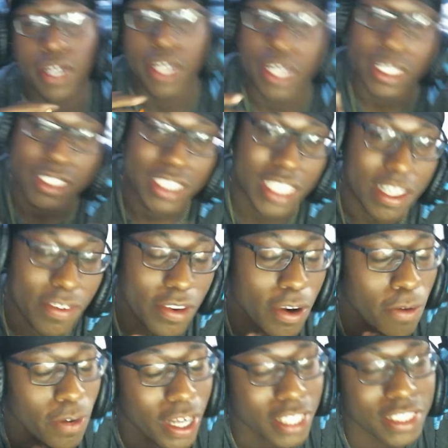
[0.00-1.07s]
Today we're gonna
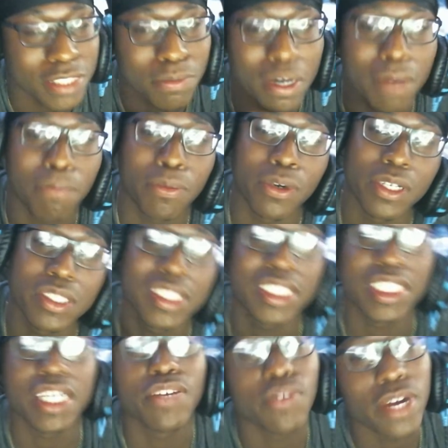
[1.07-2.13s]
react to my boy Tra
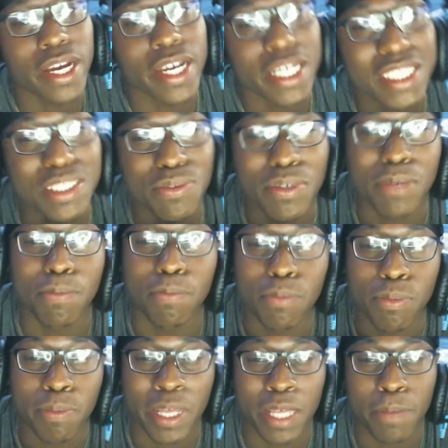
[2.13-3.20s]
Rags when
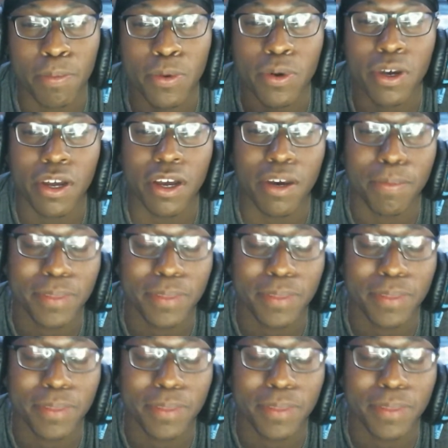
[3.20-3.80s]
people help the